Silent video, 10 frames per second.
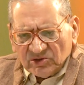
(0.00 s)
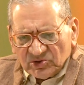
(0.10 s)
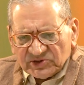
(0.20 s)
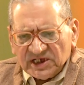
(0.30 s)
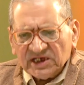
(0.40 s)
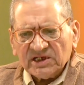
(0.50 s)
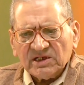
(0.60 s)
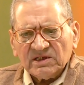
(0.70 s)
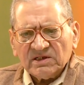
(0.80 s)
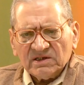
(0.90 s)
who
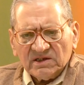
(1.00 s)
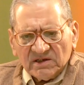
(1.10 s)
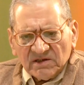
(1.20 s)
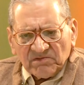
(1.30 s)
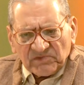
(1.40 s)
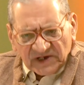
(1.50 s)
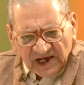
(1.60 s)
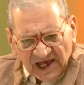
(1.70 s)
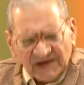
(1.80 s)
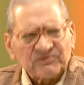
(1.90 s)
say
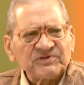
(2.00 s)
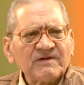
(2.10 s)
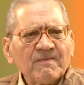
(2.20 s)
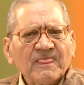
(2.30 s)
perhaps